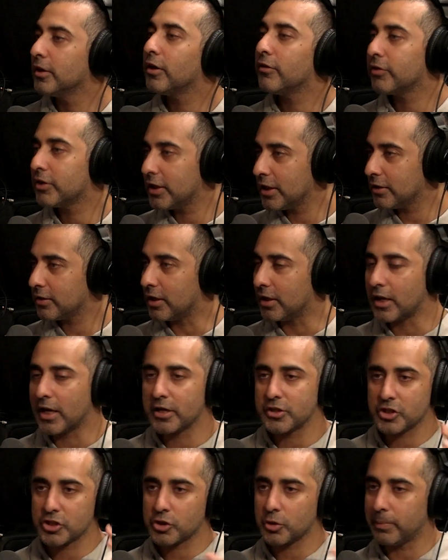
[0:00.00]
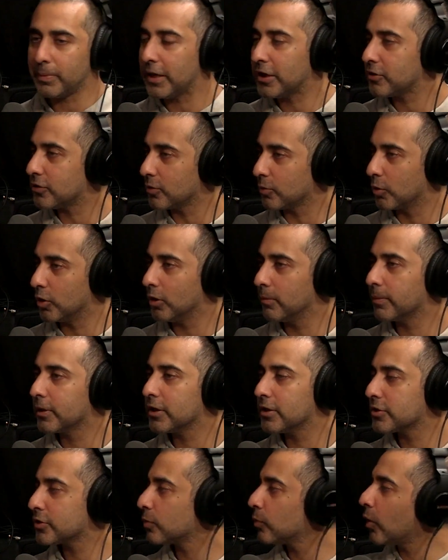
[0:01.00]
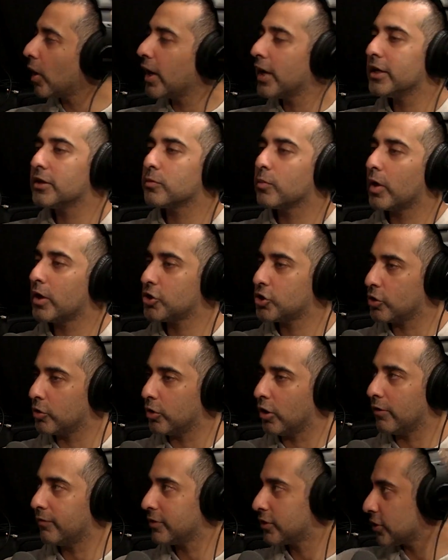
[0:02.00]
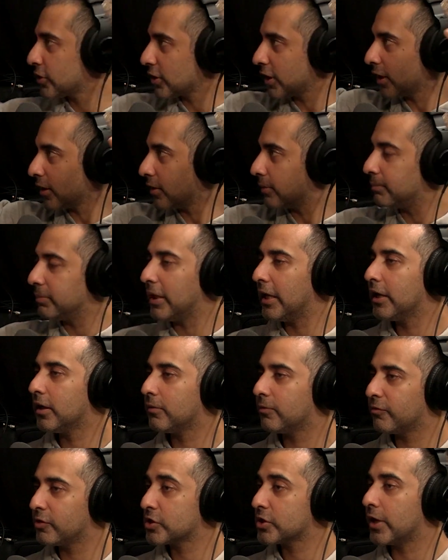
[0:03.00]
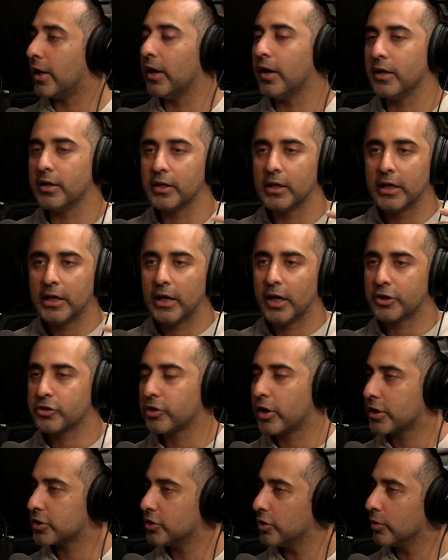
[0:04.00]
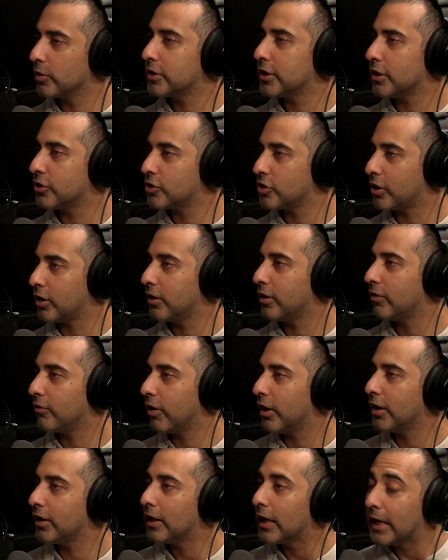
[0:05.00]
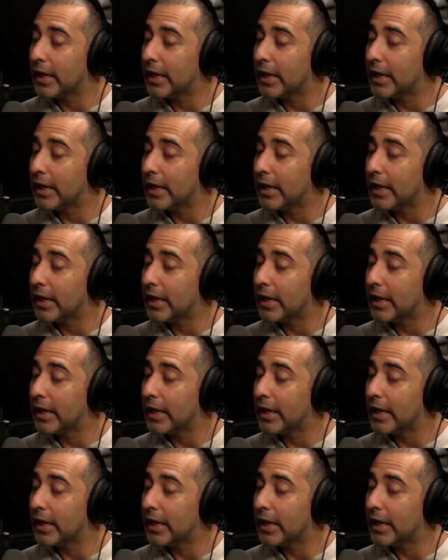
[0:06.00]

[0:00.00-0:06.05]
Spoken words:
You have a key thing, and it's just opaque to the world because why show it off? It's just like a blank facade, attracts no attention, right?